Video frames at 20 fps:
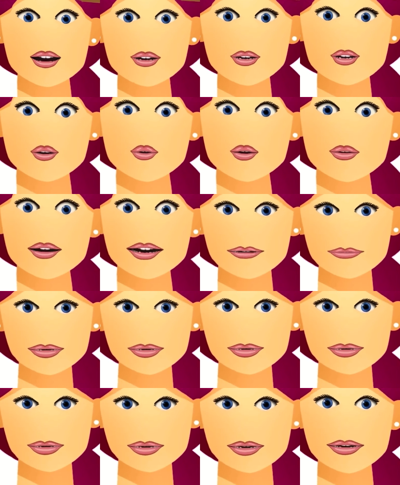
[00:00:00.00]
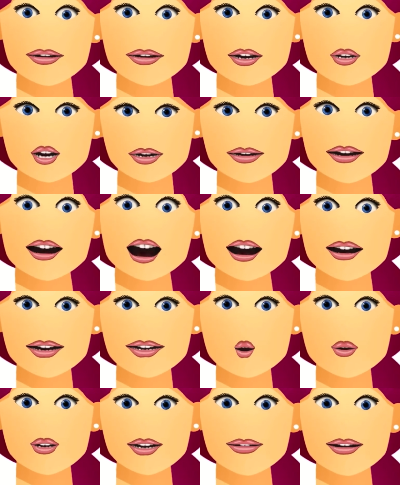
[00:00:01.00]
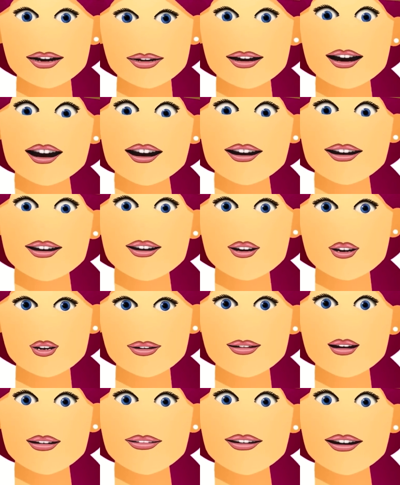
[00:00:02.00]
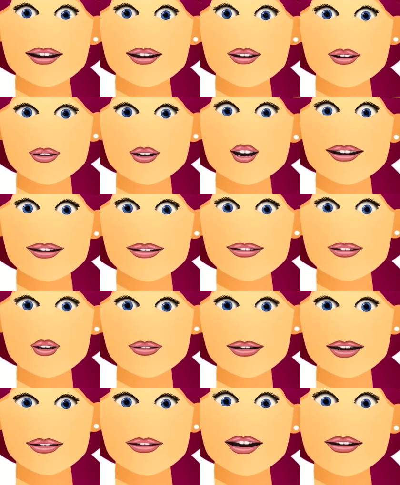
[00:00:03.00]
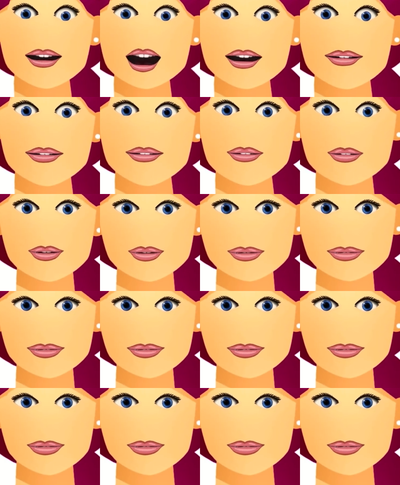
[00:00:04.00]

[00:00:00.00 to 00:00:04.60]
shuruk, which tells us to pronounce the letter Vav as the vowel U.